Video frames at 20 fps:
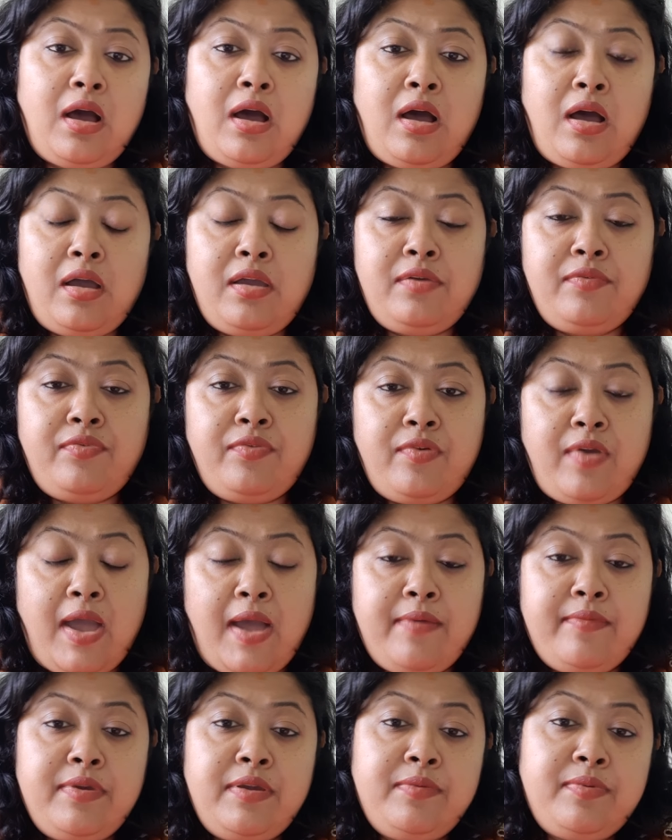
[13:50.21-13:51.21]
If you
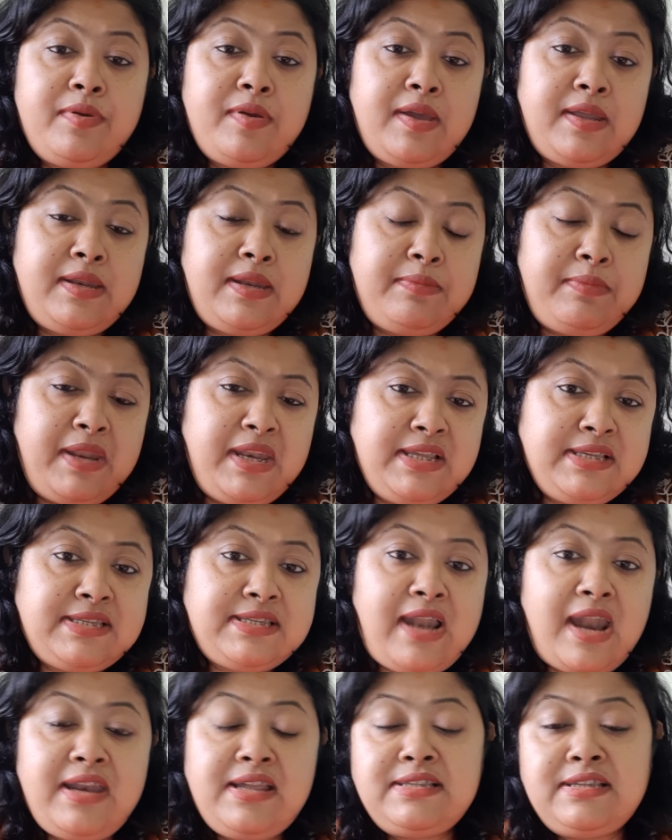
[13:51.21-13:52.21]
can, many
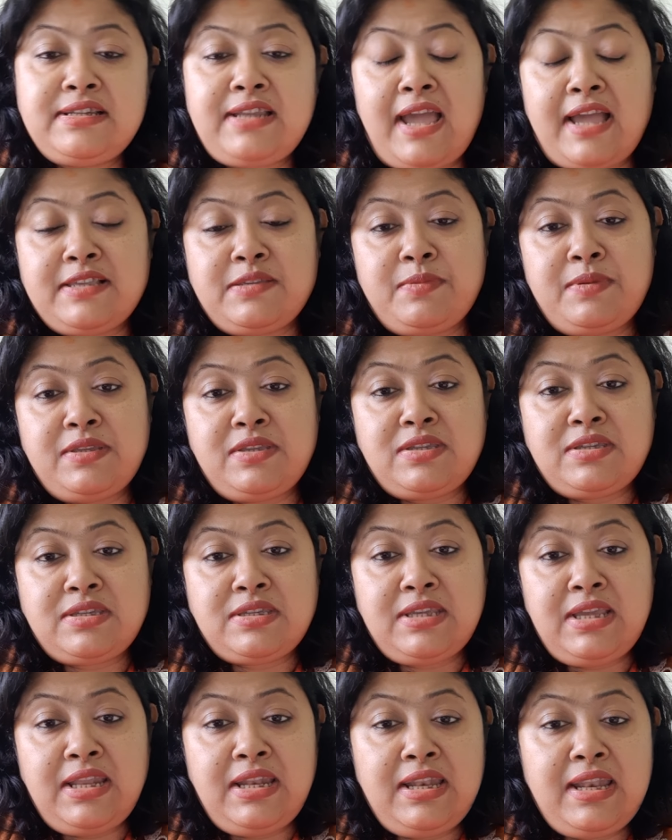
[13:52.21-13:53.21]
studies it has been
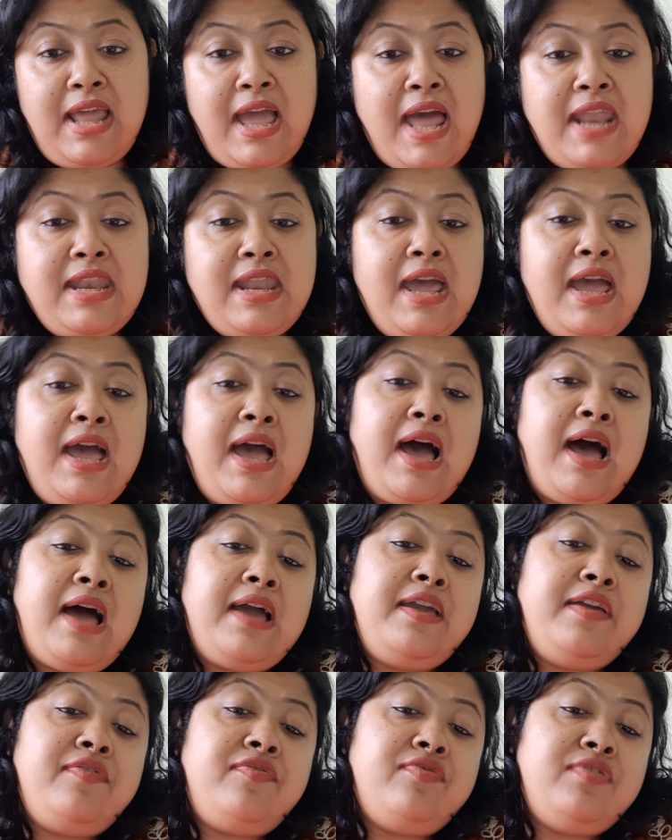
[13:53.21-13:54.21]
seen that
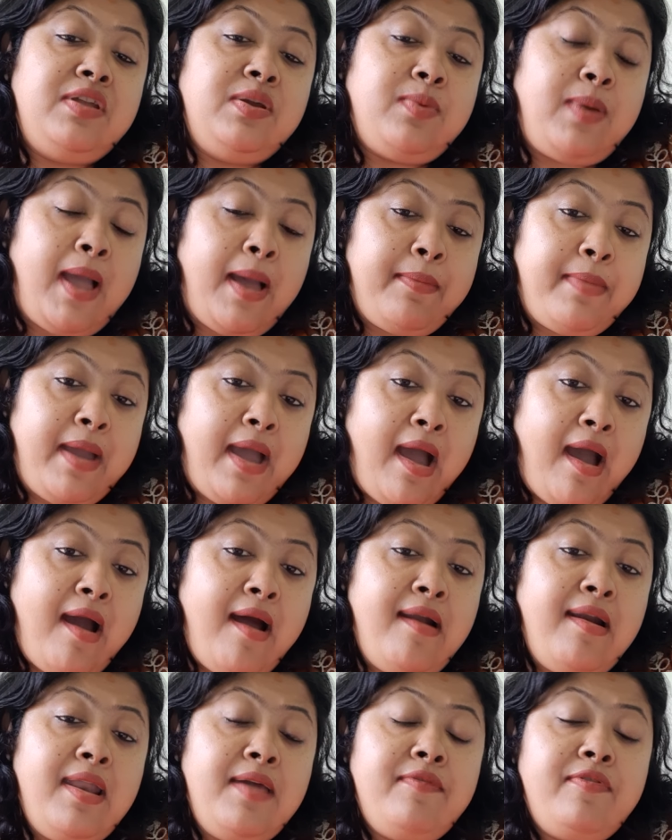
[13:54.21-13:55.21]
if you have a
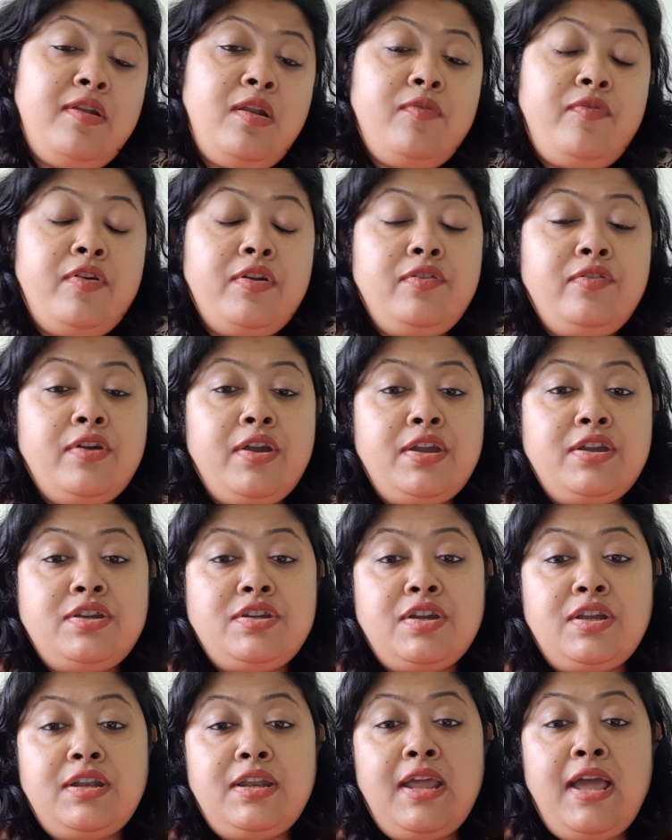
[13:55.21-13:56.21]
higher level of
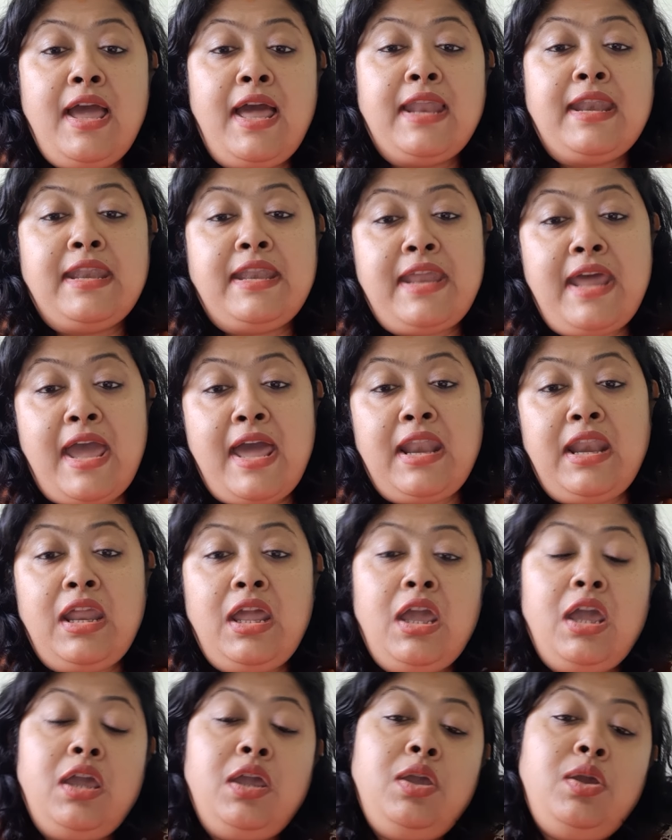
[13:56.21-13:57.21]
education,
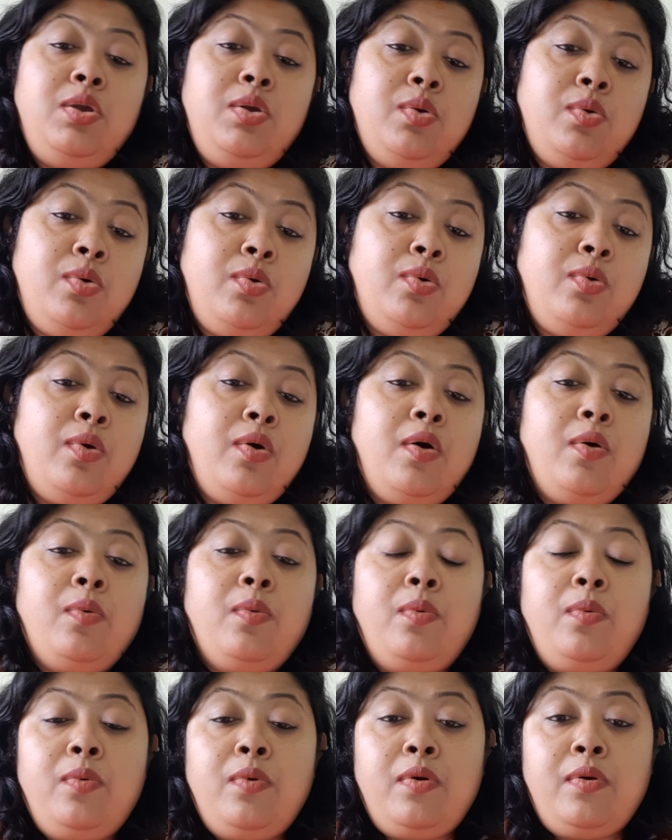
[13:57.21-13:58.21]
then
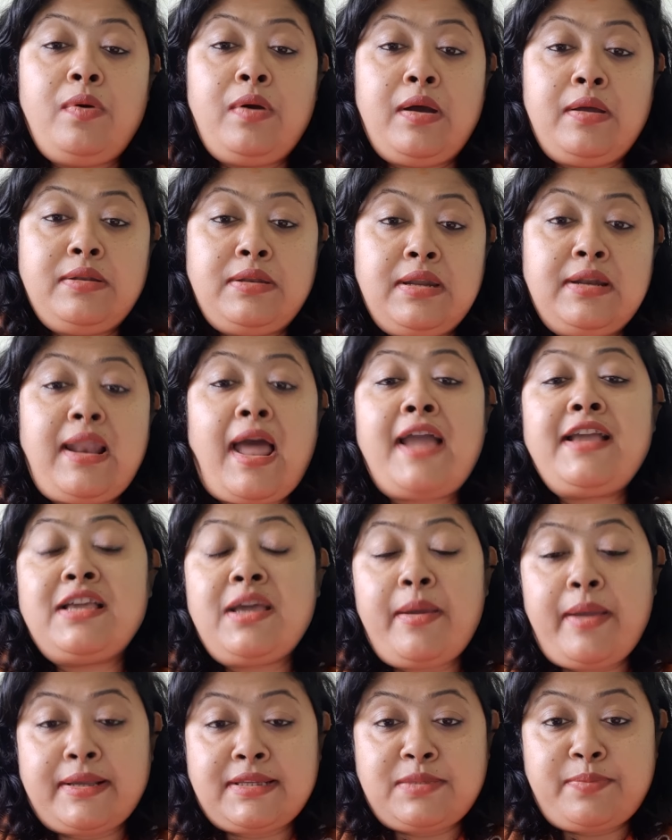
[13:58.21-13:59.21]
the
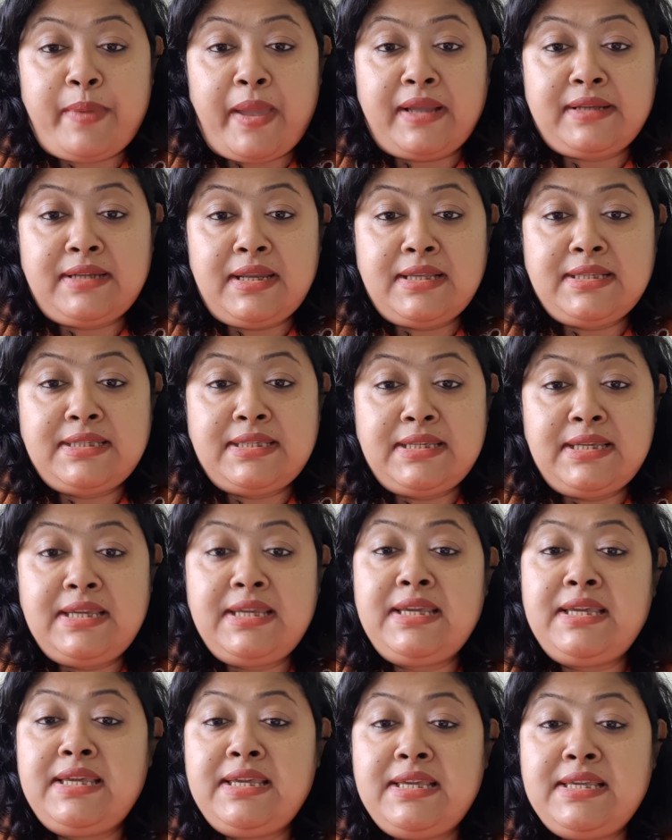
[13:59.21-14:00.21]
life
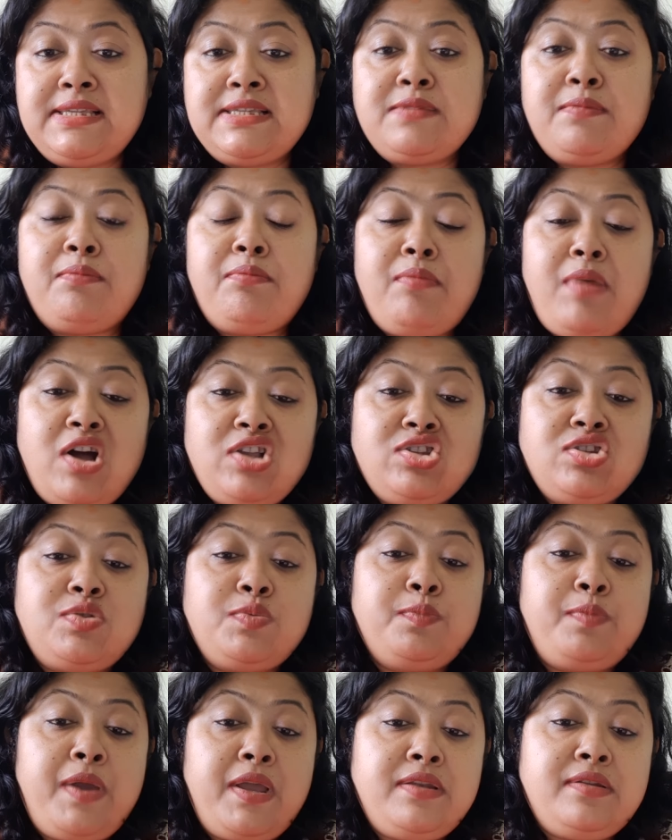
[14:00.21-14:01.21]
expectancy is
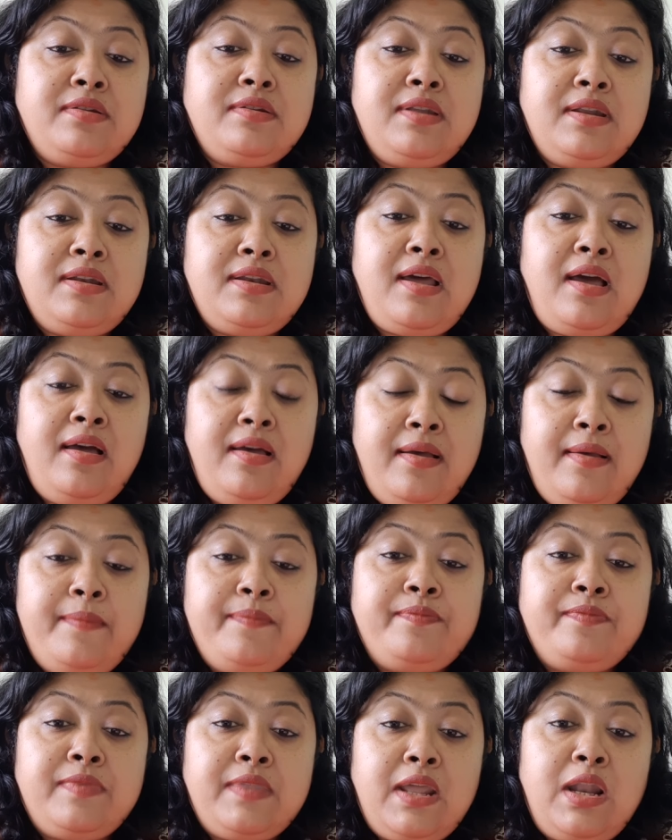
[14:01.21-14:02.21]
much better than the
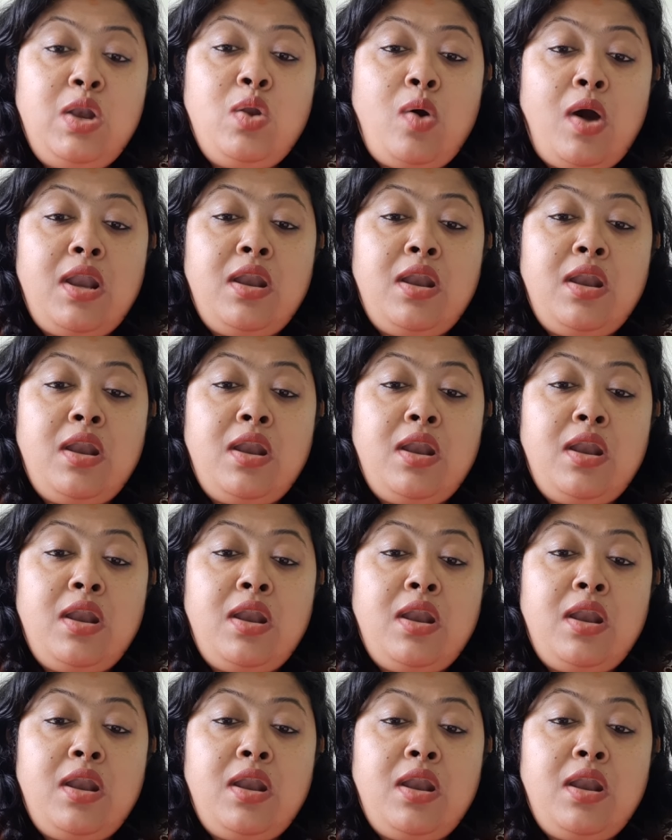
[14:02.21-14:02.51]
lower